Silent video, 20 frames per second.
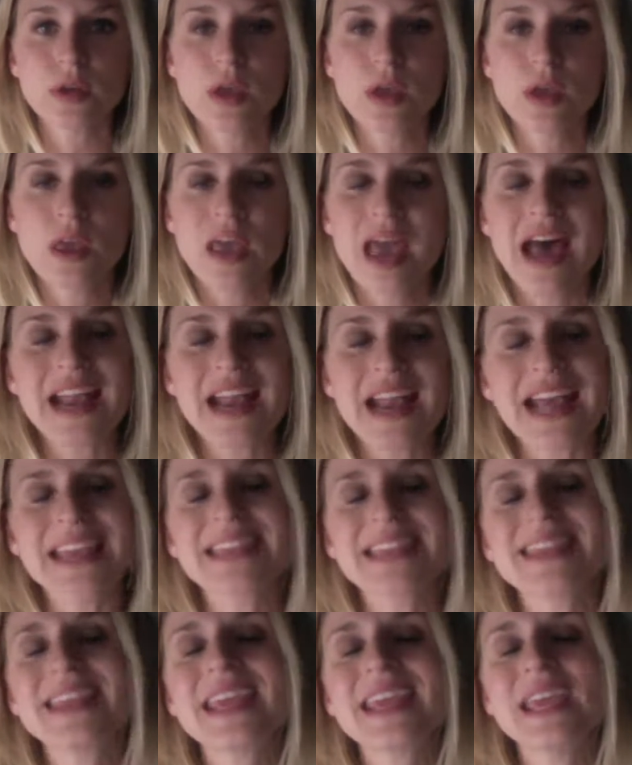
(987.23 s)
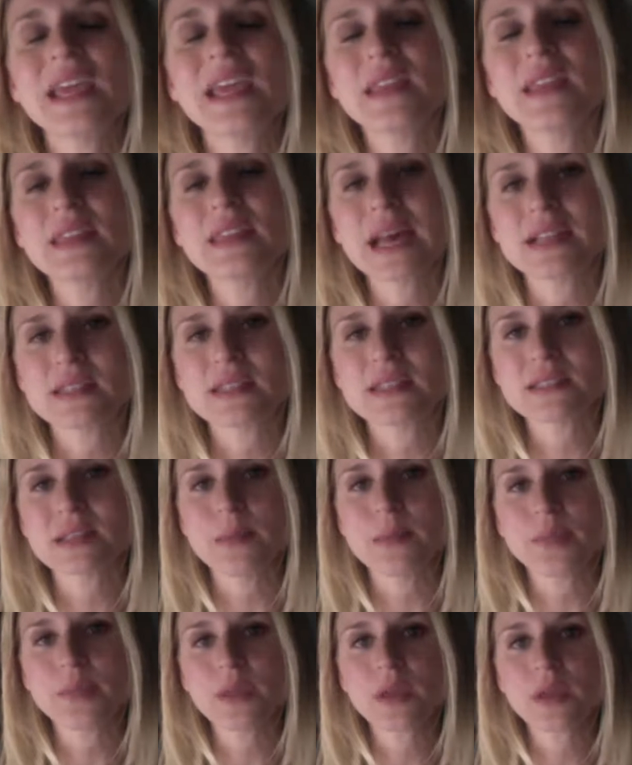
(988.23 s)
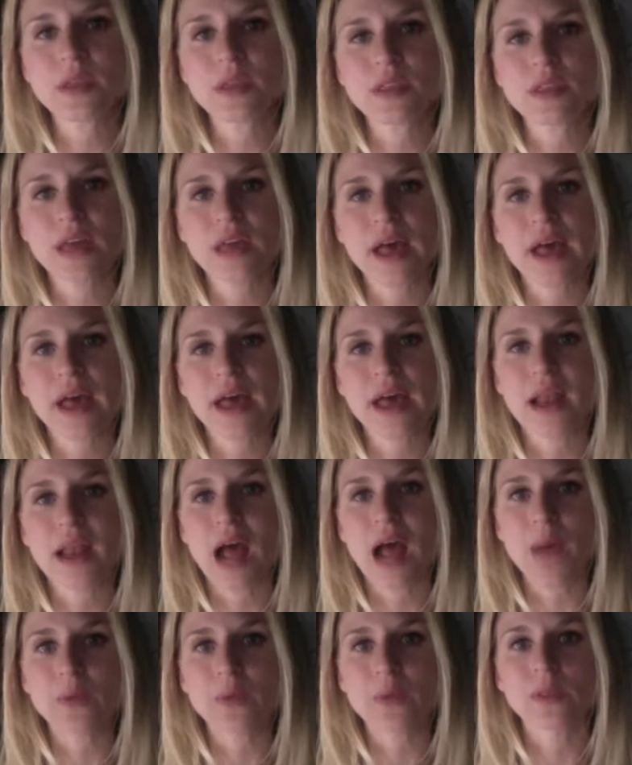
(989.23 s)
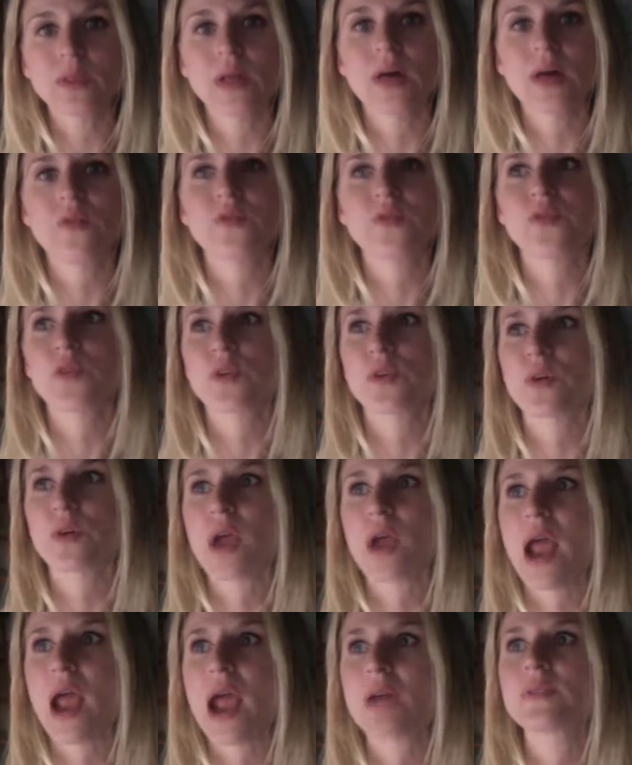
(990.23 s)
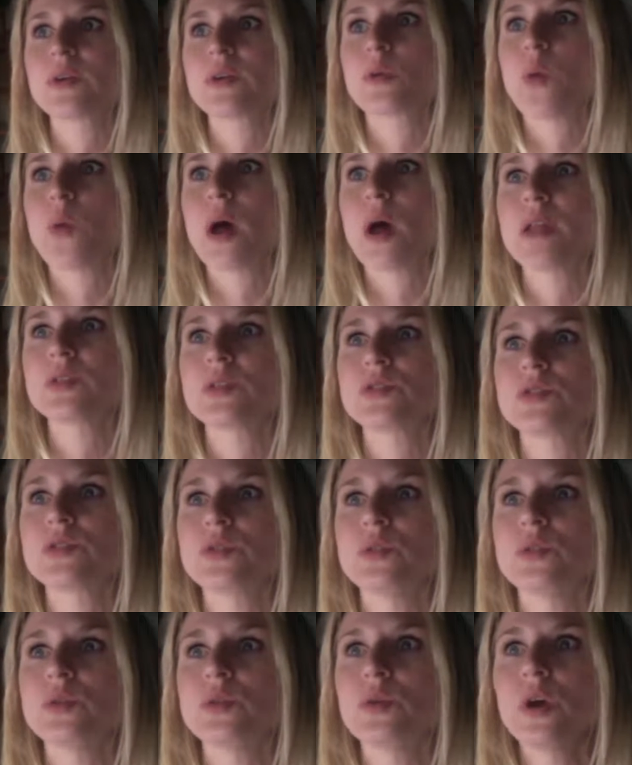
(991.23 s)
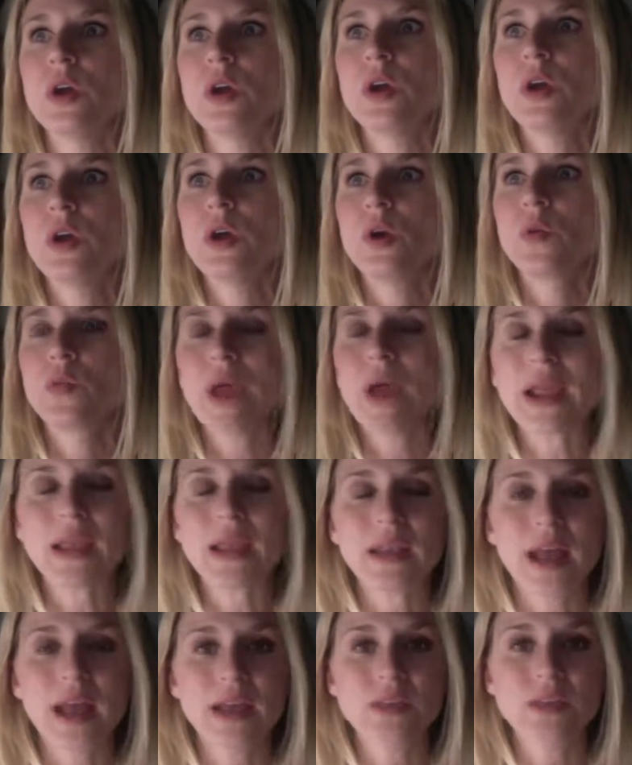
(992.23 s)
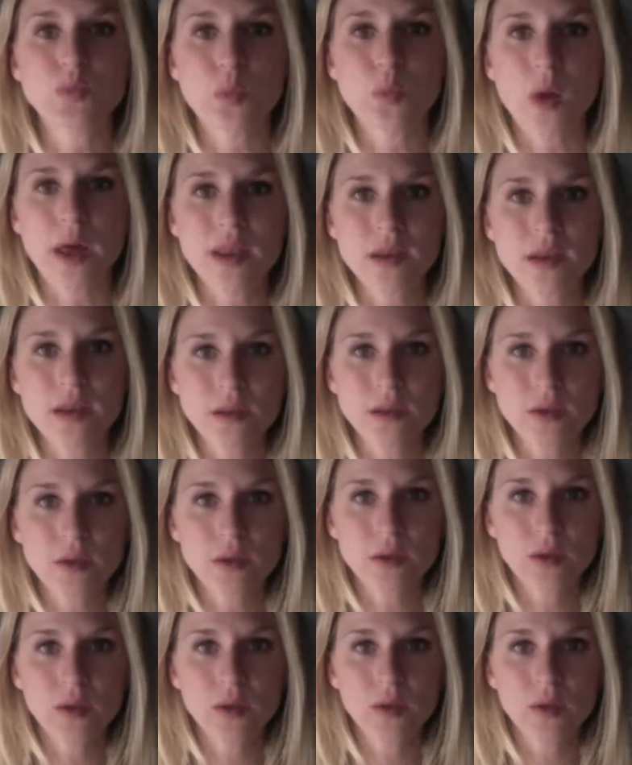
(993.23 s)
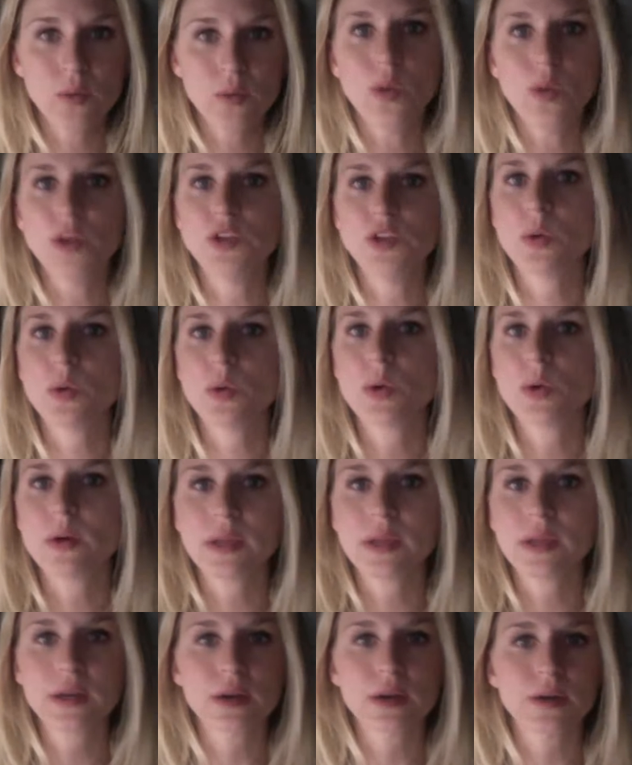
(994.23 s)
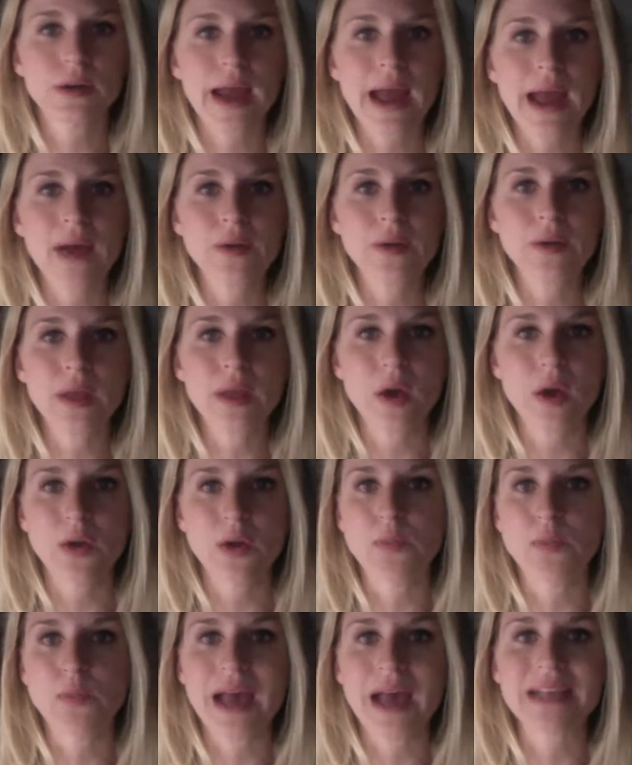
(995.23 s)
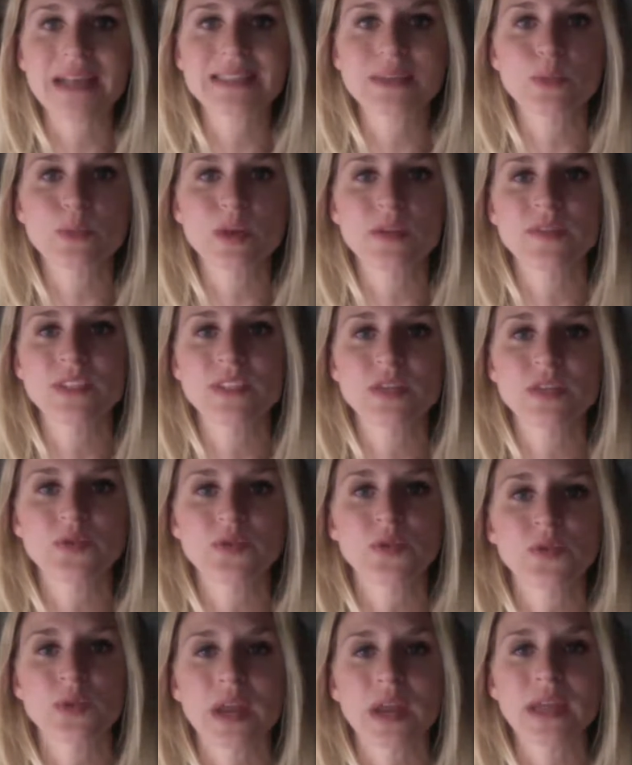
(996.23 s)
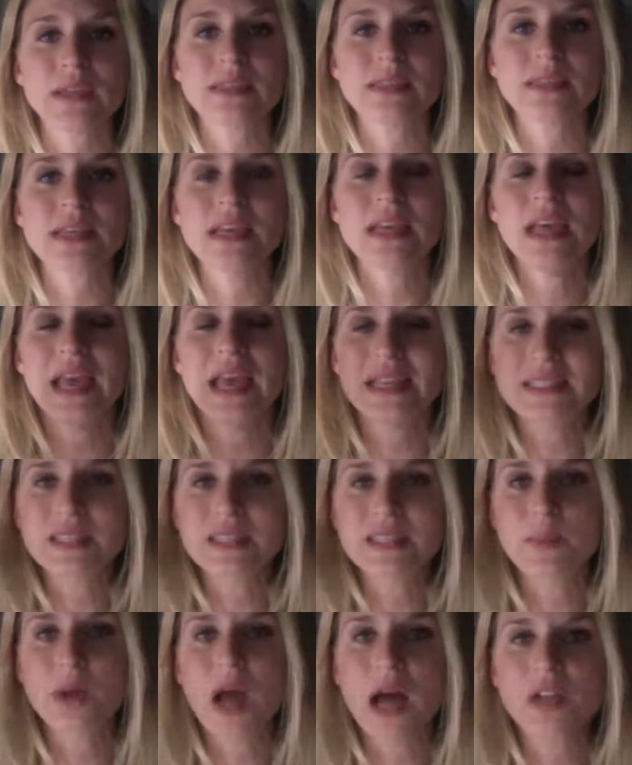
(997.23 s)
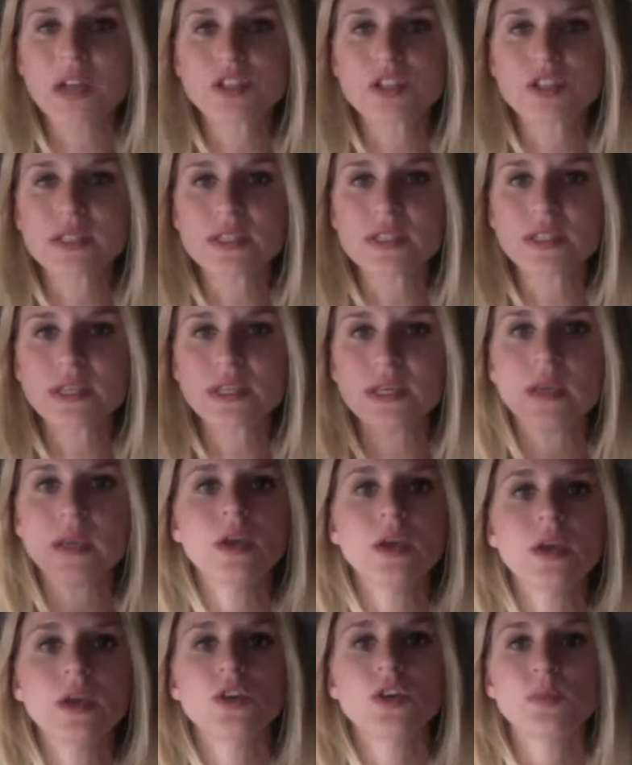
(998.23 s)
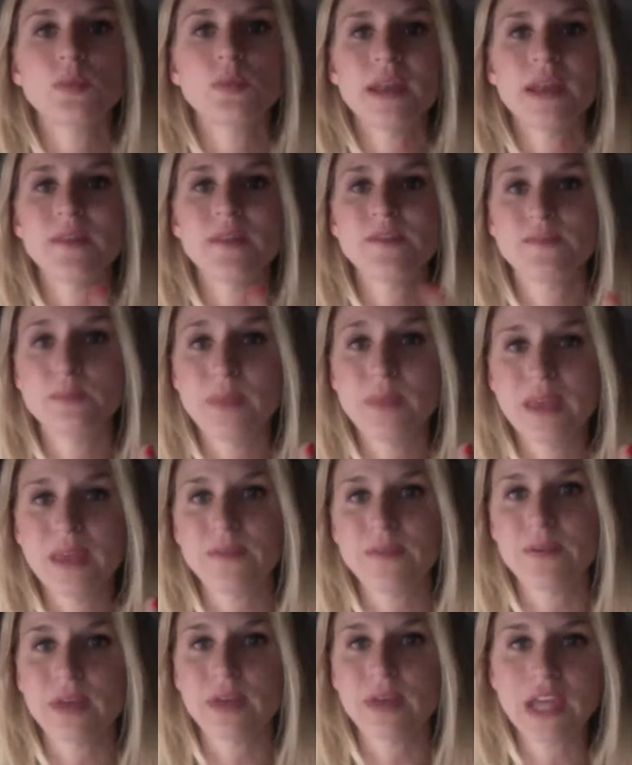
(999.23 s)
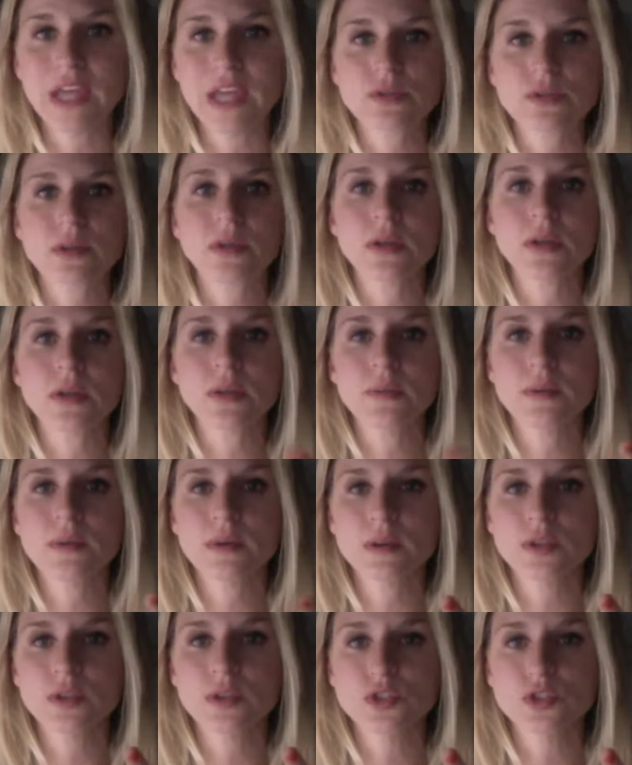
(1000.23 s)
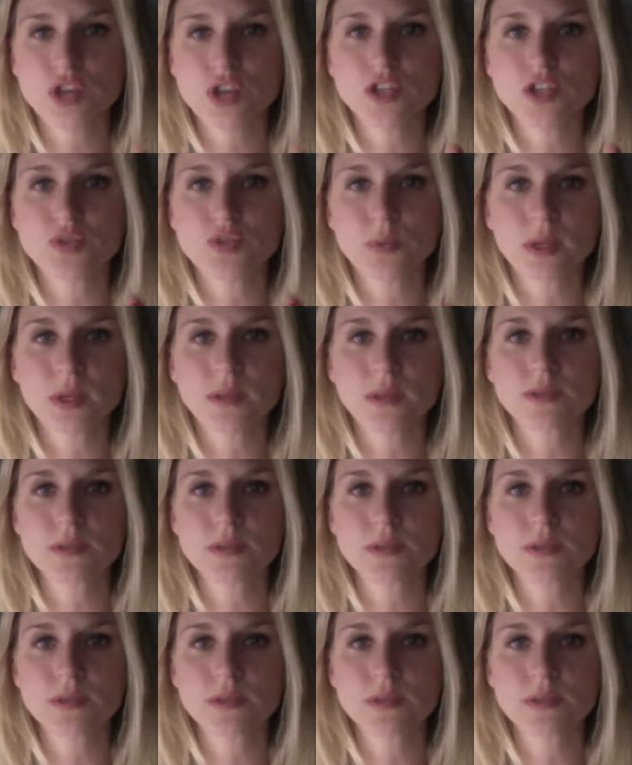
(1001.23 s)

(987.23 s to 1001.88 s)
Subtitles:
And I think that's something that I would love for everyone to recognize. One, when you're in a crowd or you pass someone of a different race, and subconsciously you may feel hatred, judgment,